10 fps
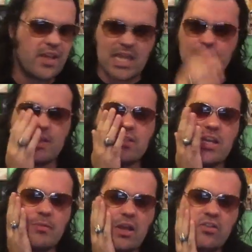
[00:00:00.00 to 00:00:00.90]
In the
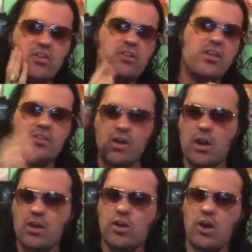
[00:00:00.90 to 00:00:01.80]
meantime, Godzilla, he's in
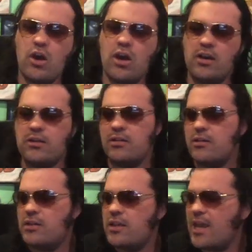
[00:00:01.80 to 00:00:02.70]
Hong Kong,
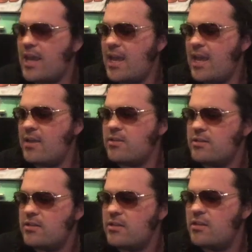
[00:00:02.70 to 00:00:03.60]
and
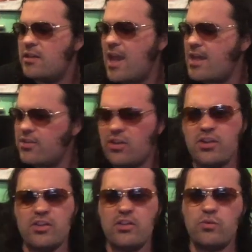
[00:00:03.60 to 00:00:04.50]
that's
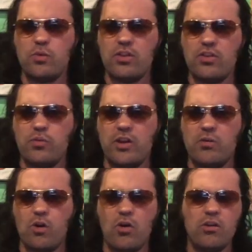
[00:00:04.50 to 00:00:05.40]
another that's weird.
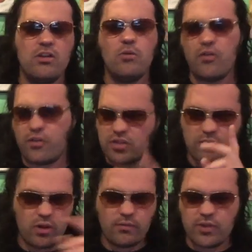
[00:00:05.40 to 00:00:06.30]
Well, first of
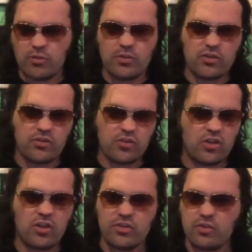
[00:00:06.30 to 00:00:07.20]
all, there's this
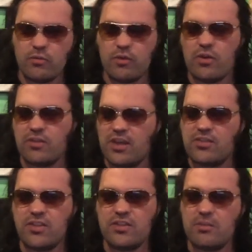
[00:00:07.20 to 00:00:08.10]
other human villain, I guess
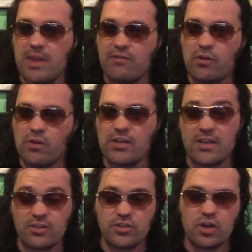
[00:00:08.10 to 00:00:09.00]
the main villain, he
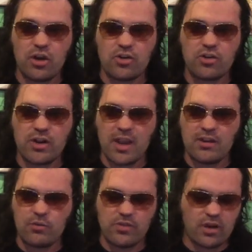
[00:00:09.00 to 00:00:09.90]
has a daughter, and
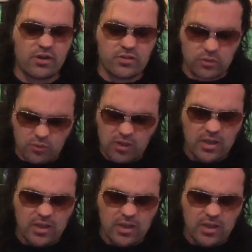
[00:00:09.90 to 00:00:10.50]
he was there to